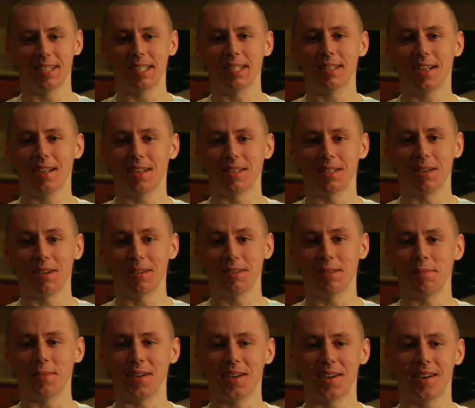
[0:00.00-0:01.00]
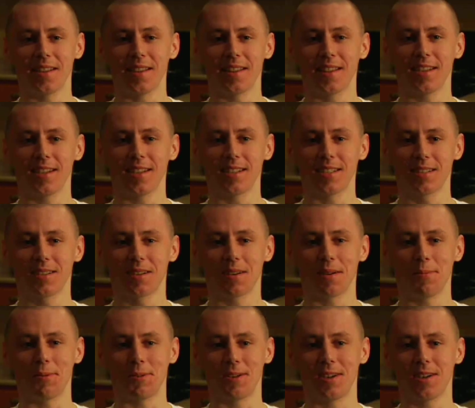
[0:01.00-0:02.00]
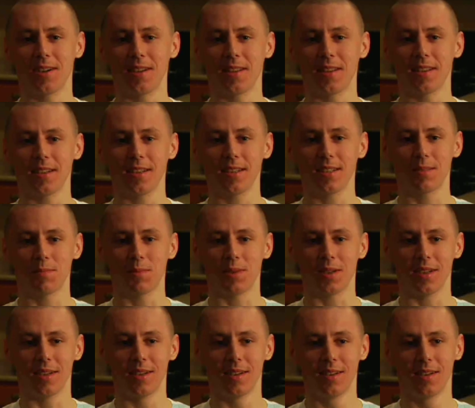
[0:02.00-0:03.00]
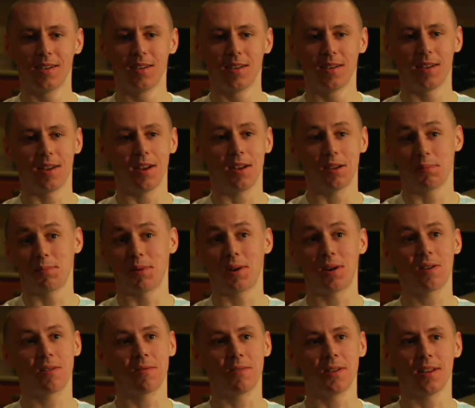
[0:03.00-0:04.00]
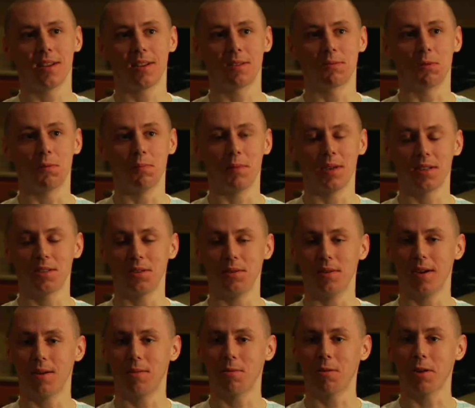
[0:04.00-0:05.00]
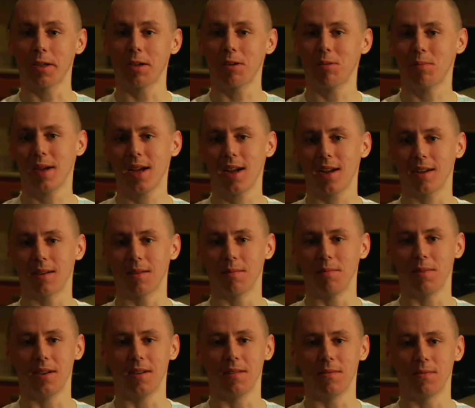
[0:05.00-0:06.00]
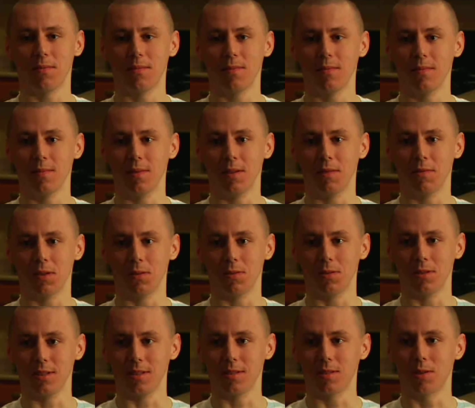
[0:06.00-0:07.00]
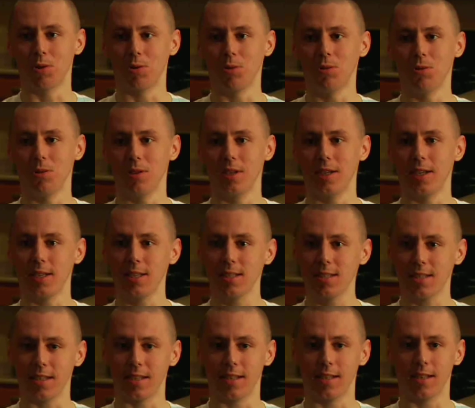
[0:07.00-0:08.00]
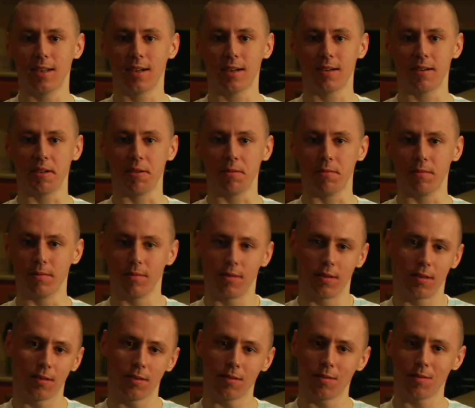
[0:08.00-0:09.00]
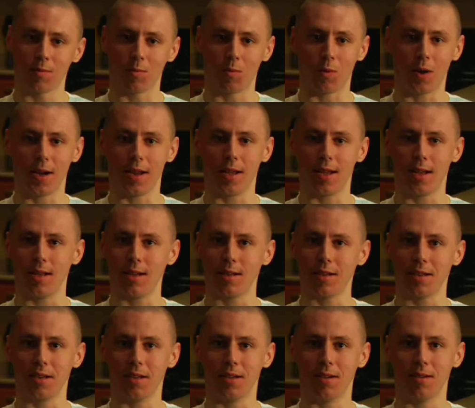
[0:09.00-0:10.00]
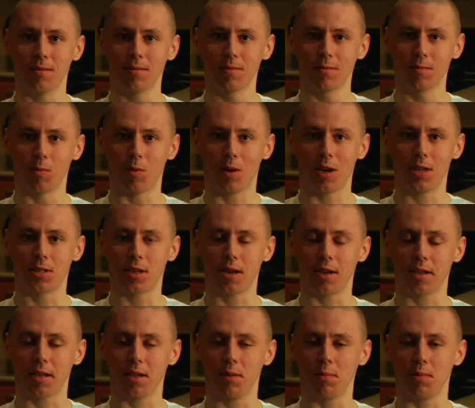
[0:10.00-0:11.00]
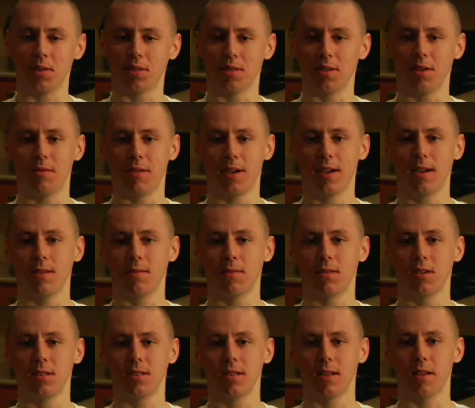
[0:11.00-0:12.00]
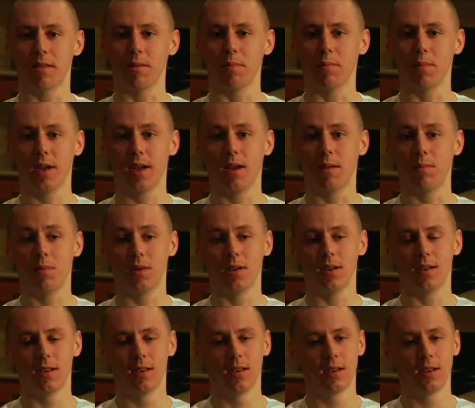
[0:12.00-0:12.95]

I saw some dirty things, a couple dirty things, but as part of it, that's what makes you not want to go back. I mean, if it was cool and easy in there, why try to keep yourself out if there's nothing bad? But